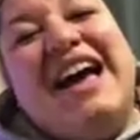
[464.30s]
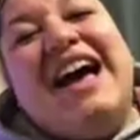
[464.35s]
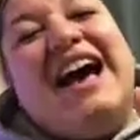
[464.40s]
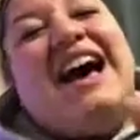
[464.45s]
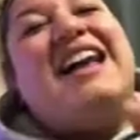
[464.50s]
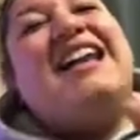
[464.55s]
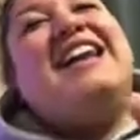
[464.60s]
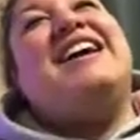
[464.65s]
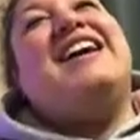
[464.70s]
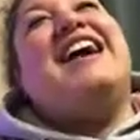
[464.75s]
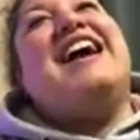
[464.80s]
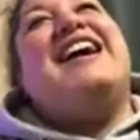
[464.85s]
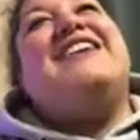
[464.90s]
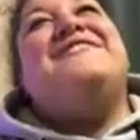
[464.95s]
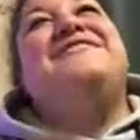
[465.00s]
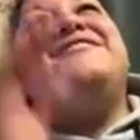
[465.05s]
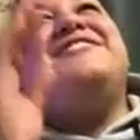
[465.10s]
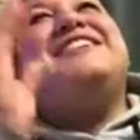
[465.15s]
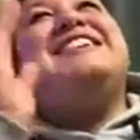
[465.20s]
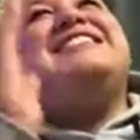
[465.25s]
on
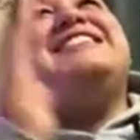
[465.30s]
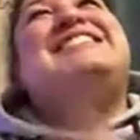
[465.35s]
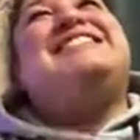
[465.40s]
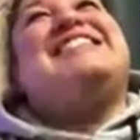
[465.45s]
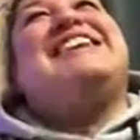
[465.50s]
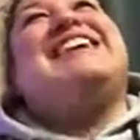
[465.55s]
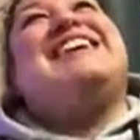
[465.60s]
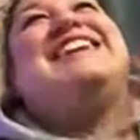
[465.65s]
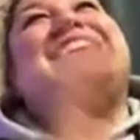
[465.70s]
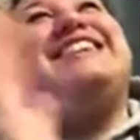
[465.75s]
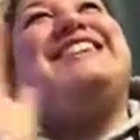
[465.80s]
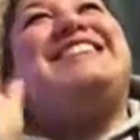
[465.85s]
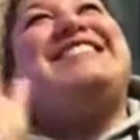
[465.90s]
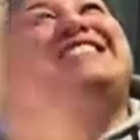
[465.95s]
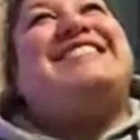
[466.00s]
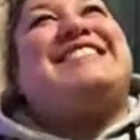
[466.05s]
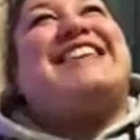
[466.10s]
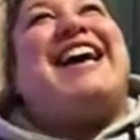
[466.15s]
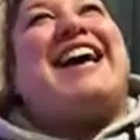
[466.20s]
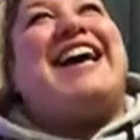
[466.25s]
every single
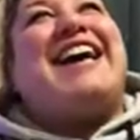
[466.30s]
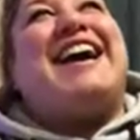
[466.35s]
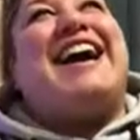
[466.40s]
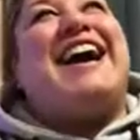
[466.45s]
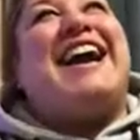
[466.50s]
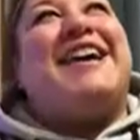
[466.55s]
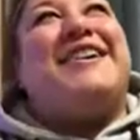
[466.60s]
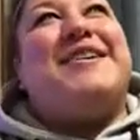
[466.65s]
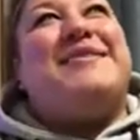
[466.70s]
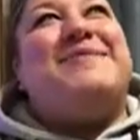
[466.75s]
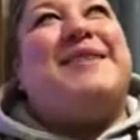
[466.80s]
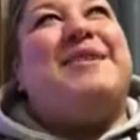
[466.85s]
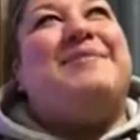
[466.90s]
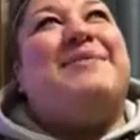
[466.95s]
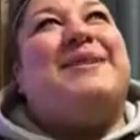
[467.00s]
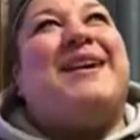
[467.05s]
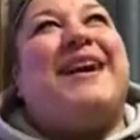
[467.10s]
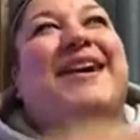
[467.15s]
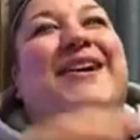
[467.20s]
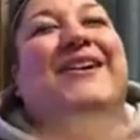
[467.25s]
set, I remember
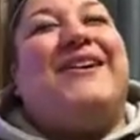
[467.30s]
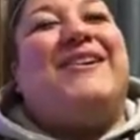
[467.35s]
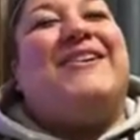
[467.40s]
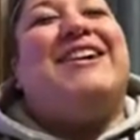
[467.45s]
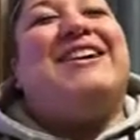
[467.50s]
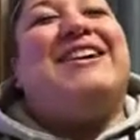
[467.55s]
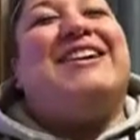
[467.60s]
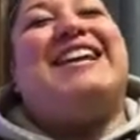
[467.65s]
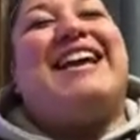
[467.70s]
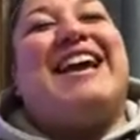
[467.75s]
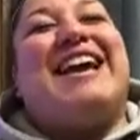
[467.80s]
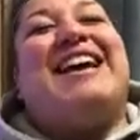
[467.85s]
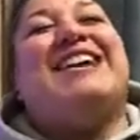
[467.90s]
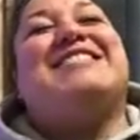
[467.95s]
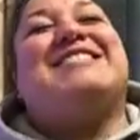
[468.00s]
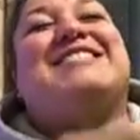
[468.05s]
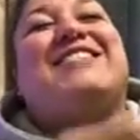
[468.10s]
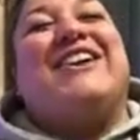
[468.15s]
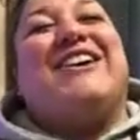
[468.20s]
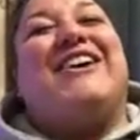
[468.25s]
I always had to
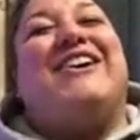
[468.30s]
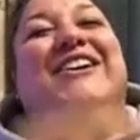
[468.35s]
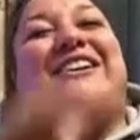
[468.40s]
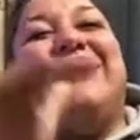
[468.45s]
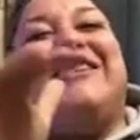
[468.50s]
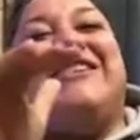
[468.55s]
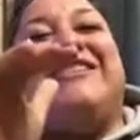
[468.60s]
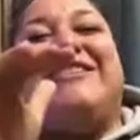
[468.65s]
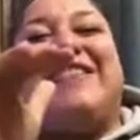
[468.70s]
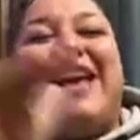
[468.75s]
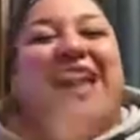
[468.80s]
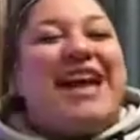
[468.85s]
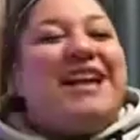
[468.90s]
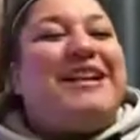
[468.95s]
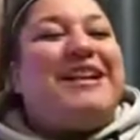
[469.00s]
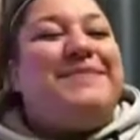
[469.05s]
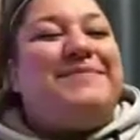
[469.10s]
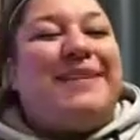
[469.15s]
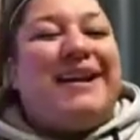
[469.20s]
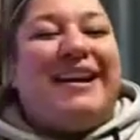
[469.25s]
ask
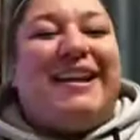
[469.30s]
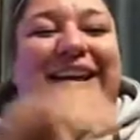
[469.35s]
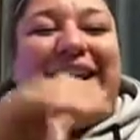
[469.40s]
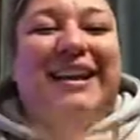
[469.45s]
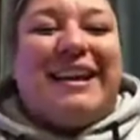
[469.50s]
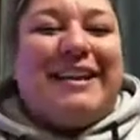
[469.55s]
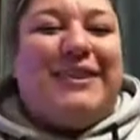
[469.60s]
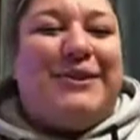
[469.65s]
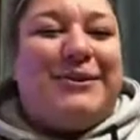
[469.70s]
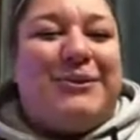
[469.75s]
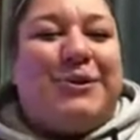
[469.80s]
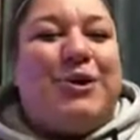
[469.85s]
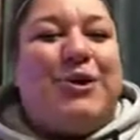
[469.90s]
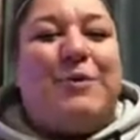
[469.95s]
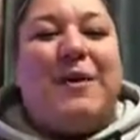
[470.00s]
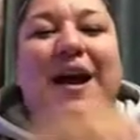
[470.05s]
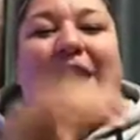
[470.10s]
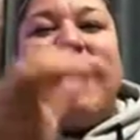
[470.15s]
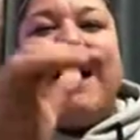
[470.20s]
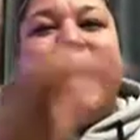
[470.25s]
anybody in the room,
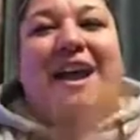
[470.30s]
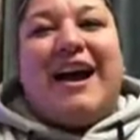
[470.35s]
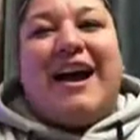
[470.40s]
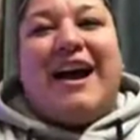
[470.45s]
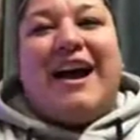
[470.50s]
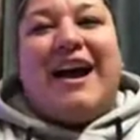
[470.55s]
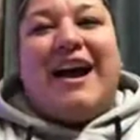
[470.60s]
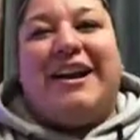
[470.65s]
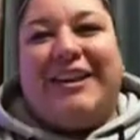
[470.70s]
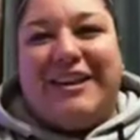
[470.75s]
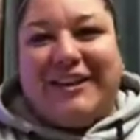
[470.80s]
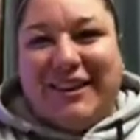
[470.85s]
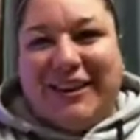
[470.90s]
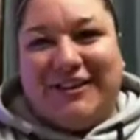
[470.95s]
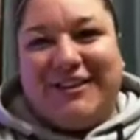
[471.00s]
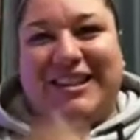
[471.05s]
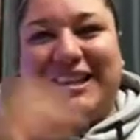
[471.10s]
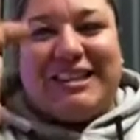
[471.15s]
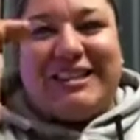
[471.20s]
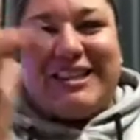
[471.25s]
how do you
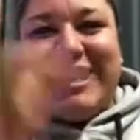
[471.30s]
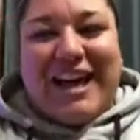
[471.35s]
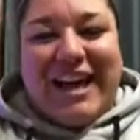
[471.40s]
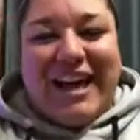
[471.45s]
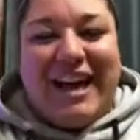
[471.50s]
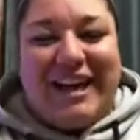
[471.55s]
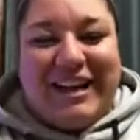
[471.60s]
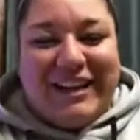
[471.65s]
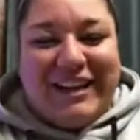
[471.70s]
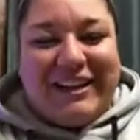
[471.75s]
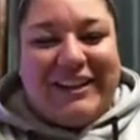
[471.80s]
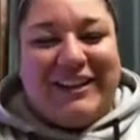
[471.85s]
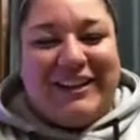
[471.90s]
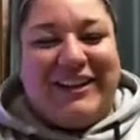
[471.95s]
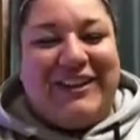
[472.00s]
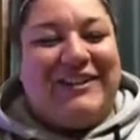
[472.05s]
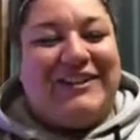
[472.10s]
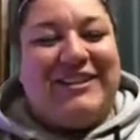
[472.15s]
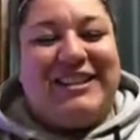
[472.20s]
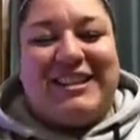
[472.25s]
load this? How do you
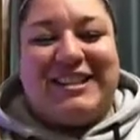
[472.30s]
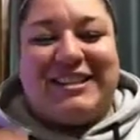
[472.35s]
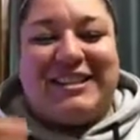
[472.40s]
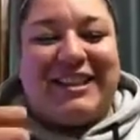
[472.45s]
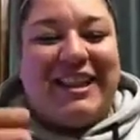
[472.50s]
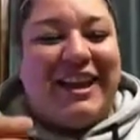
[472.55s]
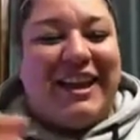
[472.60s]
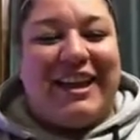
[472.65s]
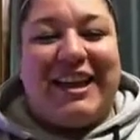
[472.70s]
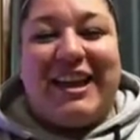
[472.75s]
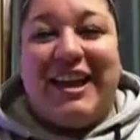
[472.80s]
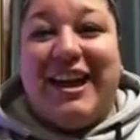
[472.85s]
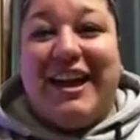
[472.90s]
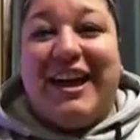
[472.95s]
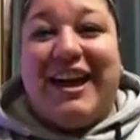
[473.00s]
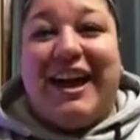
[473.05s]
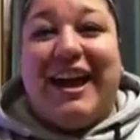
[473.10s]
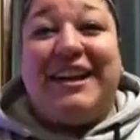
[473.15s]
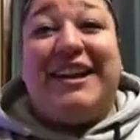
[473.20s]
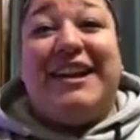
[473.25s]
load this? I
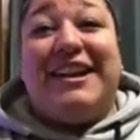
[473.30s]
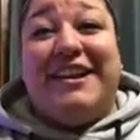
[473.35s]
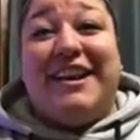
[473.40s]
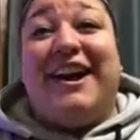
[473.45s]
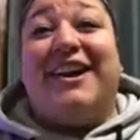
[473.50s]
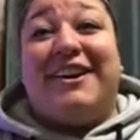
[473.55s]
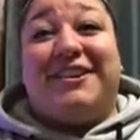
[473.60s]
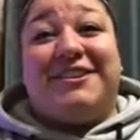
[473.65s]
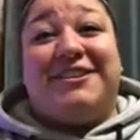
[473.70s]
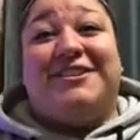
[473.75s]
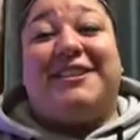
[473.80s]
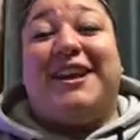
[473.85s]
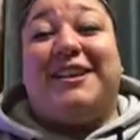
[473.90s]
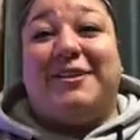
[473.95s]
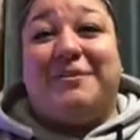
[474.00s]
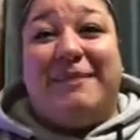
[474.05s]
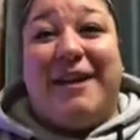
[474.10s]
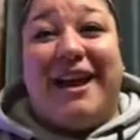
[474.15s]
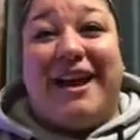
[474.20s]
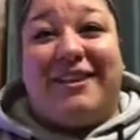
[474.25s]
did not understand the
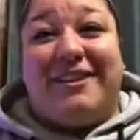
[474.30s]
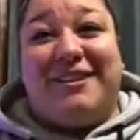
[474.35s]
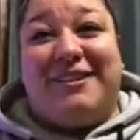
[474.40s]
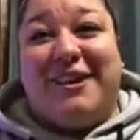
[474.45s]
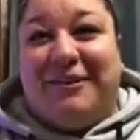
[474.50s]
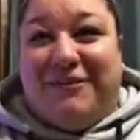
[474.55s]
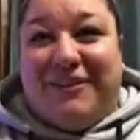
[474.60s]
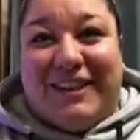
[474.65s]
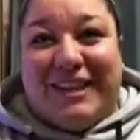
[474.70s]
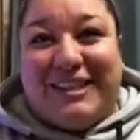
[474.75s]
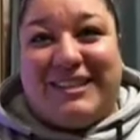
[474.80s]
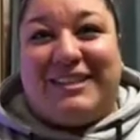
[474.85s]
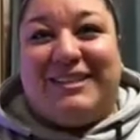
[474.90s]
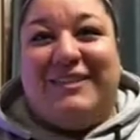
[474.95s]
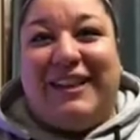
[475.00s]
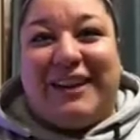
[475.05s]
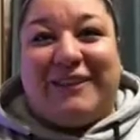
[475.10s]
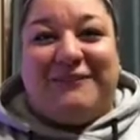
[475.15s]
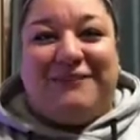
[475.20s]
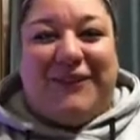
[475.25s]
math of this.
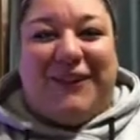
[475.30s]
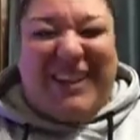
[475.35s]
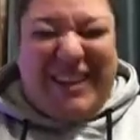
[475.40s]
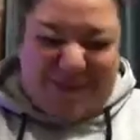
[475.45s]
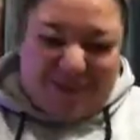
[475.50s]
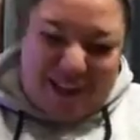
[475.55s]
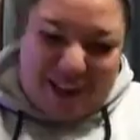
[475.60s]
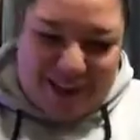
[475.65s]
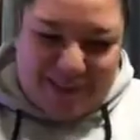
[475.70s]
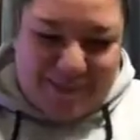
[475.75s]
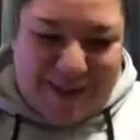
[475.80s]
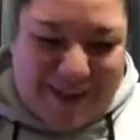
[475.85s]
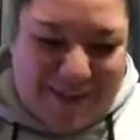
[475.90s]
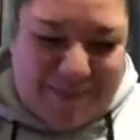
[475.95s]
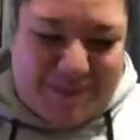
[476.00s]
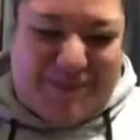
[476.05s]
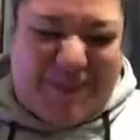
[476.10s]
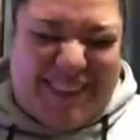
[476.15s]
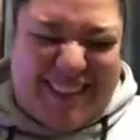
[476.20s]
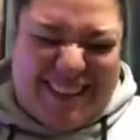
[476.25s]

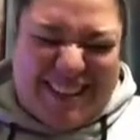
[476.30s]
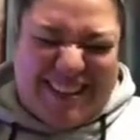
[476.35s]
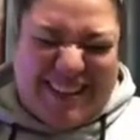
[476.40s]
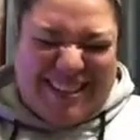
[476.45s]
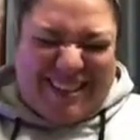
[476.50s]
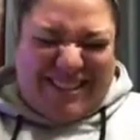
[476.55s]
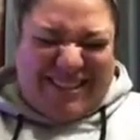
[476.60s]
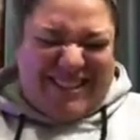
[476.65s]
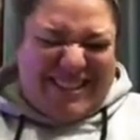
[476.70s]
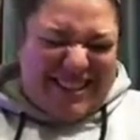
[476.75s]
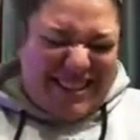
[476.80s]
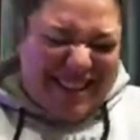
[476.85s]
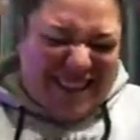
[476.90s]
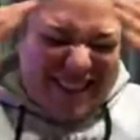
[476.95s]
45-pound bars